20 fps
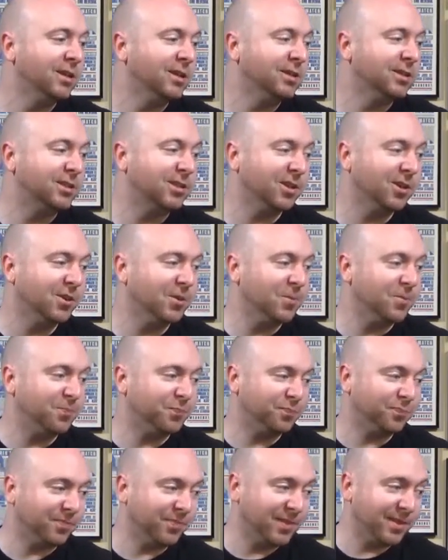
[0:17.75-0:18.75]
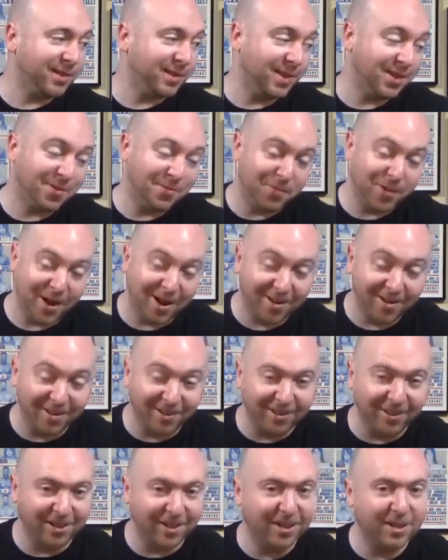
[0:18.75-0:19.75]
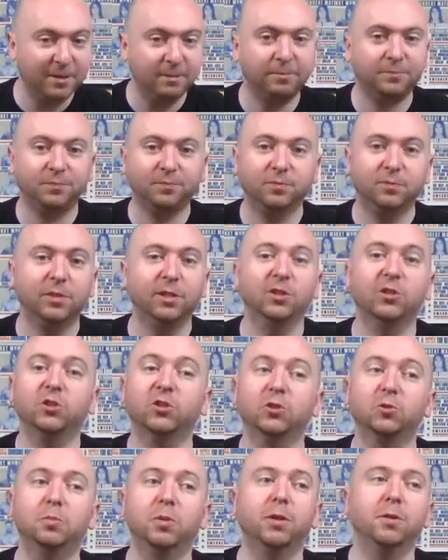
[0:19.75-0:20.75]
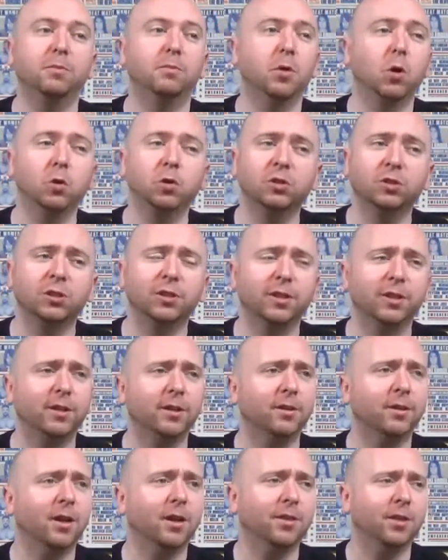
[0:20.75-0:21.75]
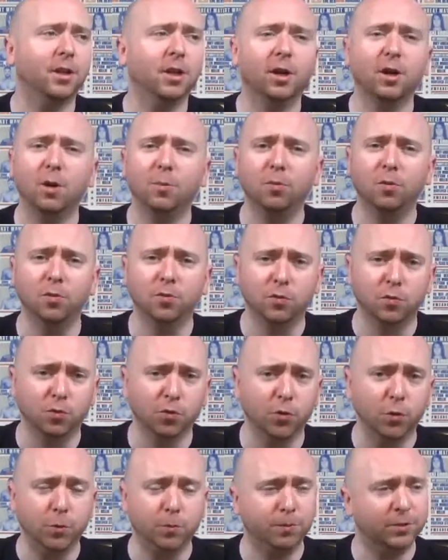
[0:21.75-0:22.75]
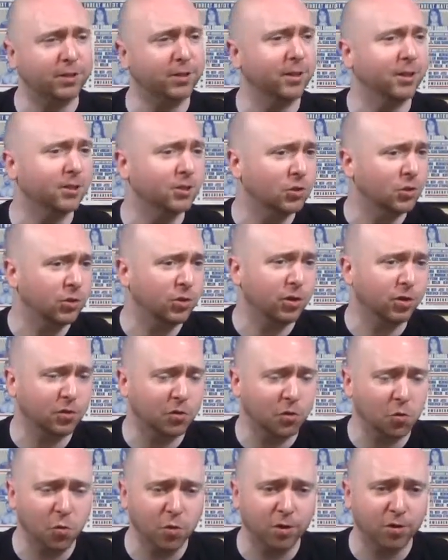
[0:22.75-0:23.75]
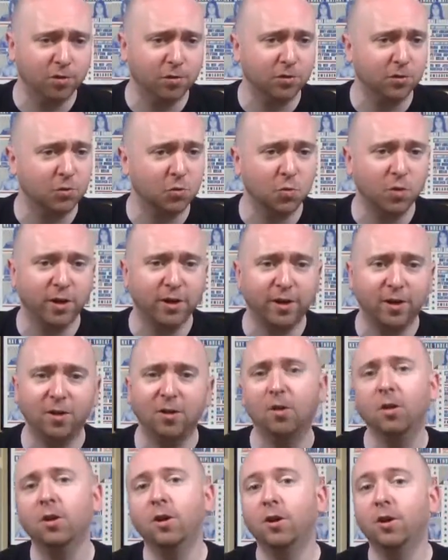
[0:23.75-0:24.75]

So, apparently, this has been posted in, I think, a couple of groups, and I saw it on Twitter as well.